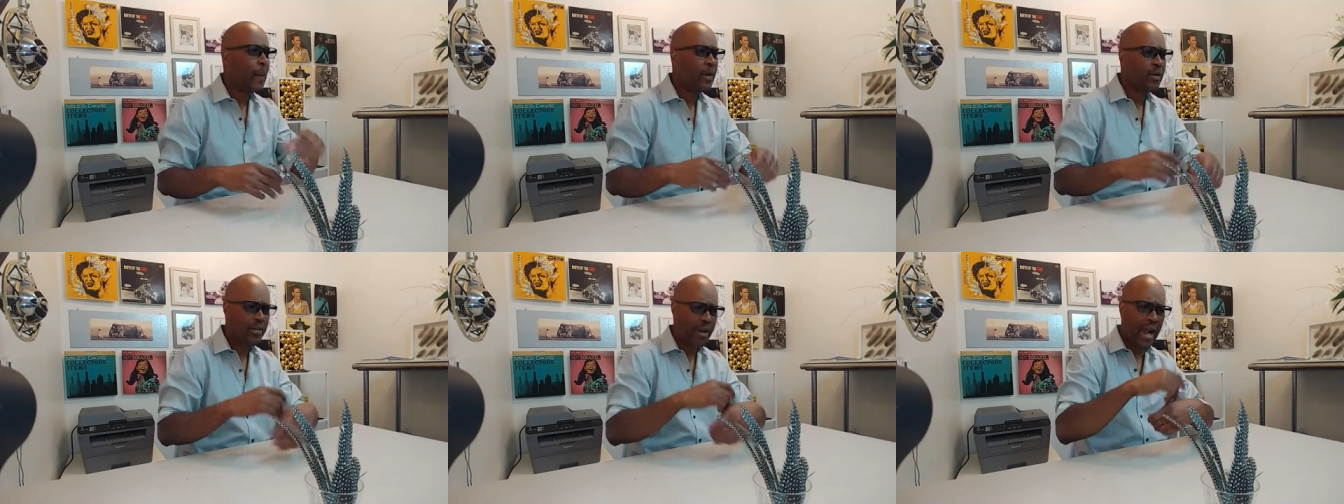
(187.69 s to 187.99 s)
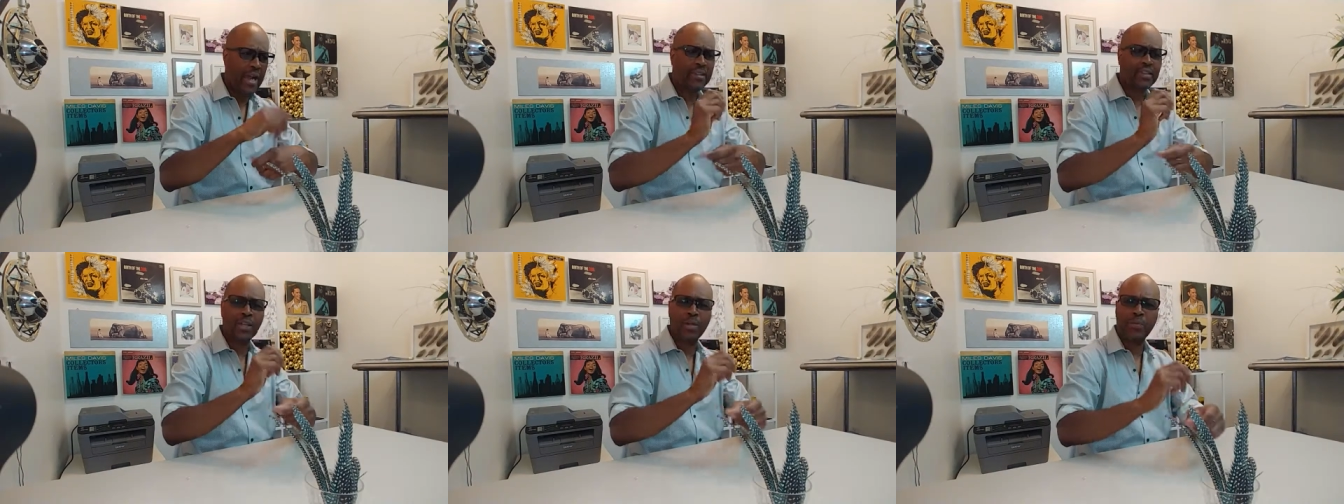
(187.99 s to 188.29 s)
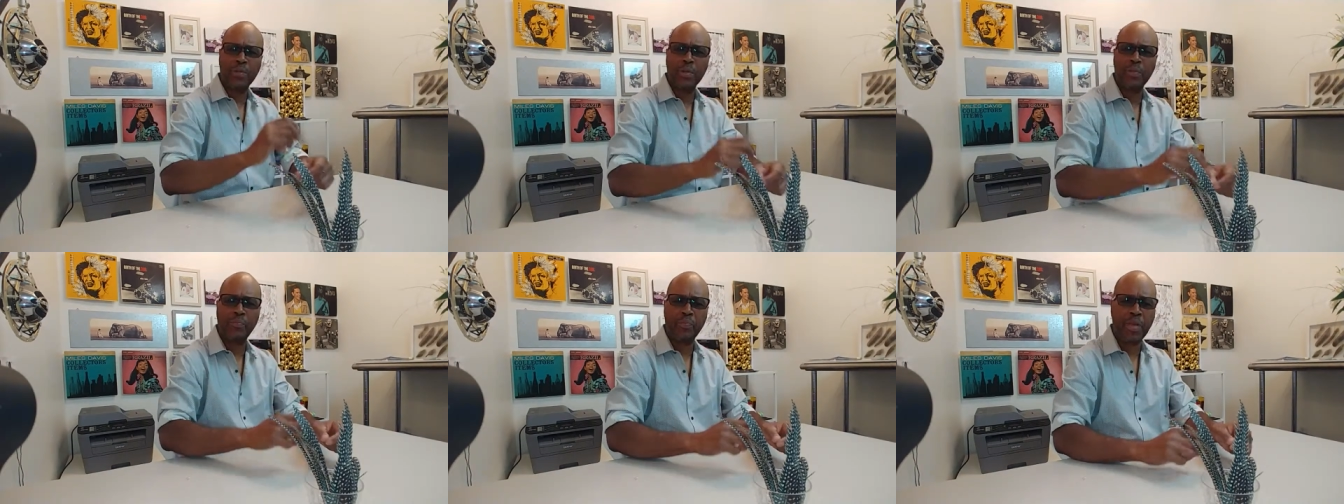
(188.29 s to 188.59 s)
cracked
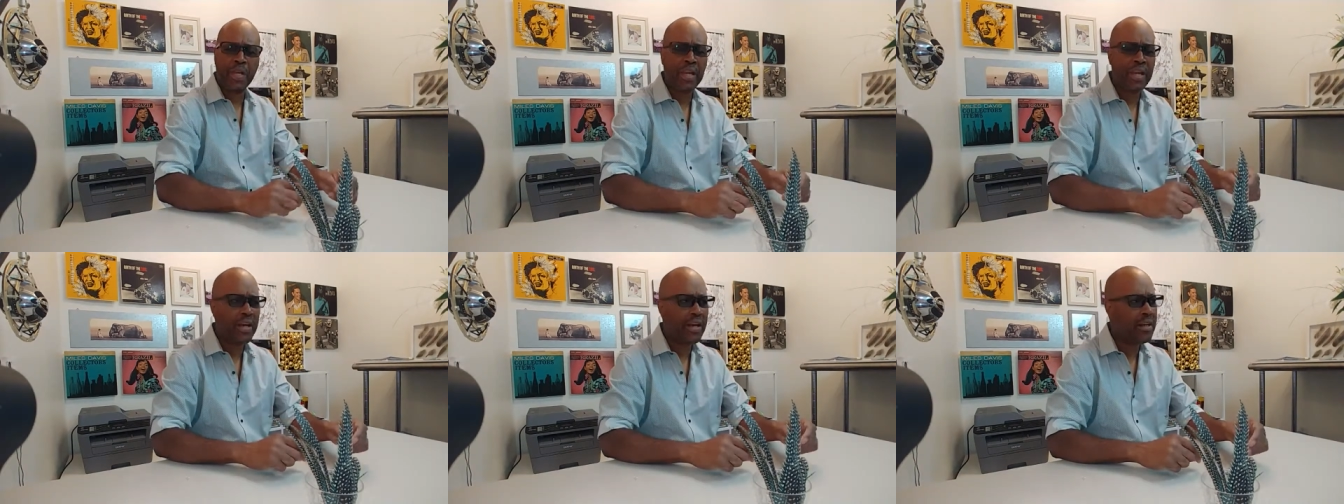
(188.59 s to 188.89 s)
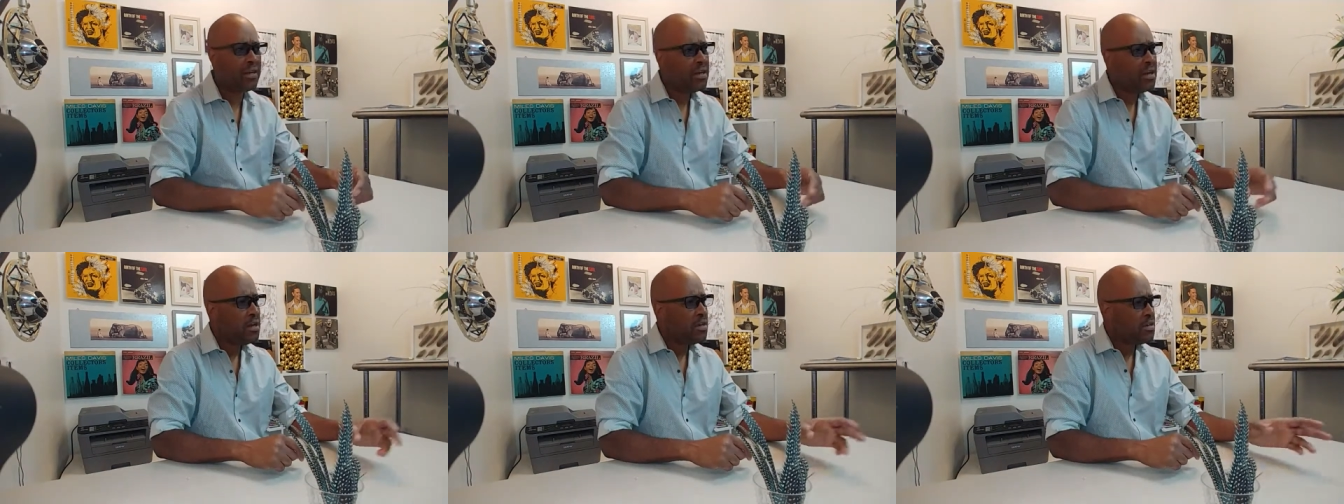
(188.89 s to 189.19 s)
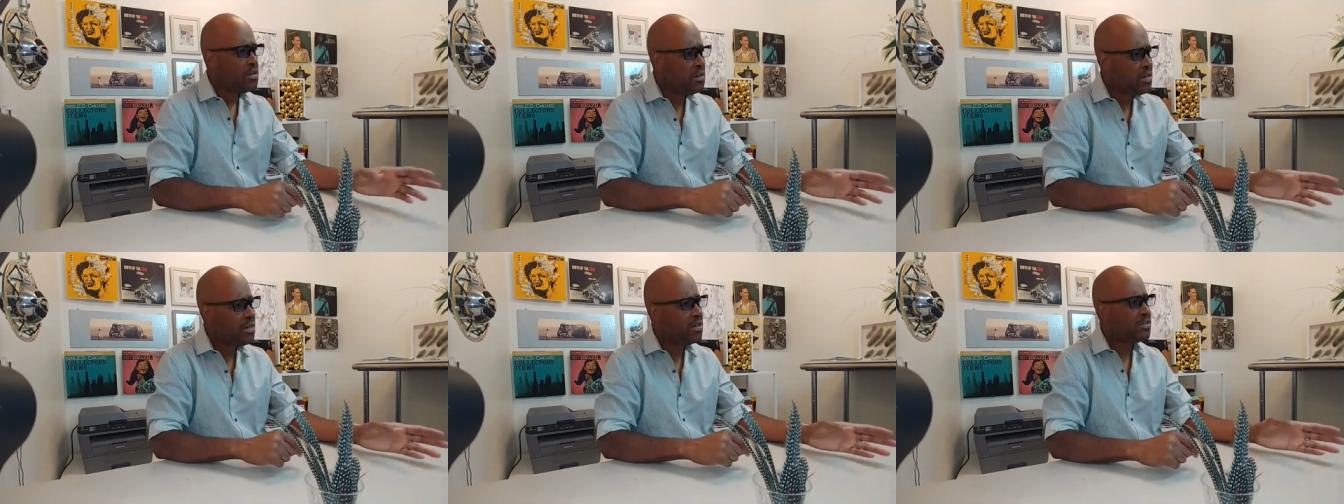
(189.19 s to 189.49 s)
open a beer,
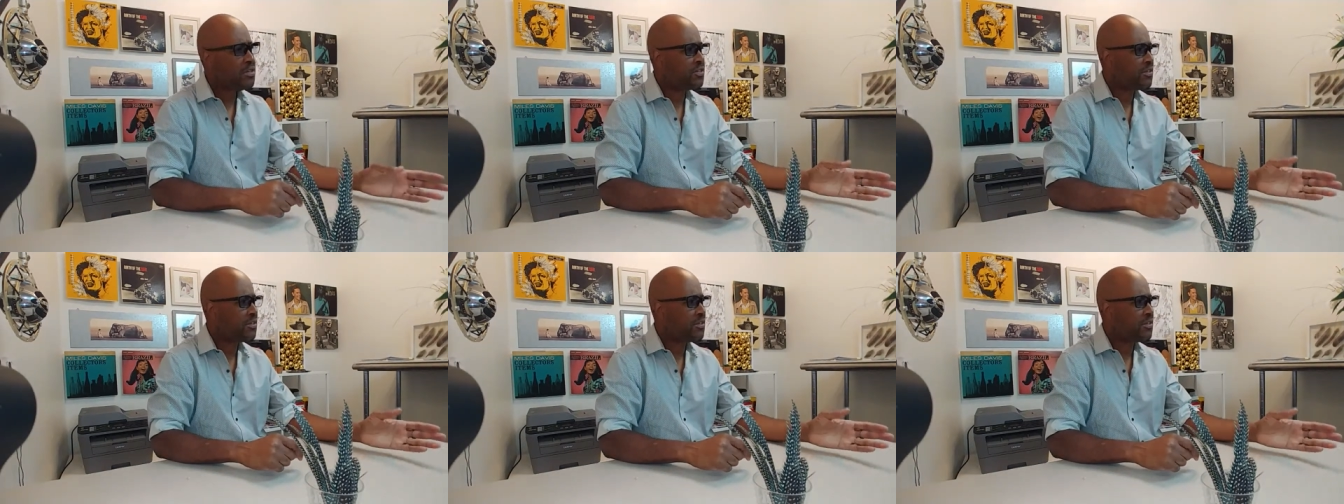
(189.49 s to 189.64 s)
you know,